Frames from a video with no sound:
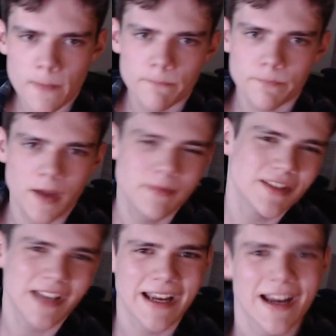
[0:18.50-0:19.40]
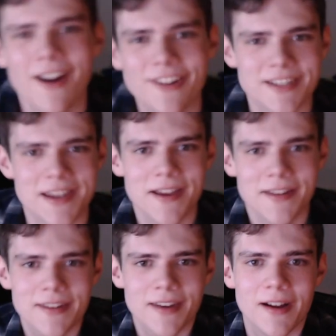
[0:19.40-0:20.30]
I'm just hanging out today.
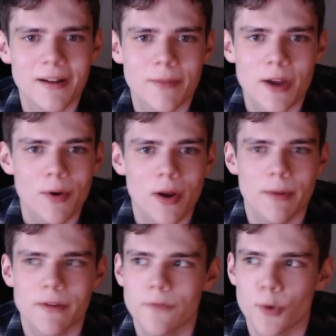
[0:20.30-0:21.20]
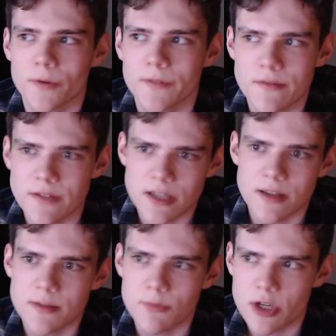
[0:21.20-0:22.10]
I woke up at 4:50
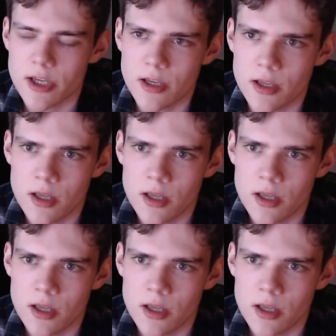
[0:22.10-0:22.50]
this morning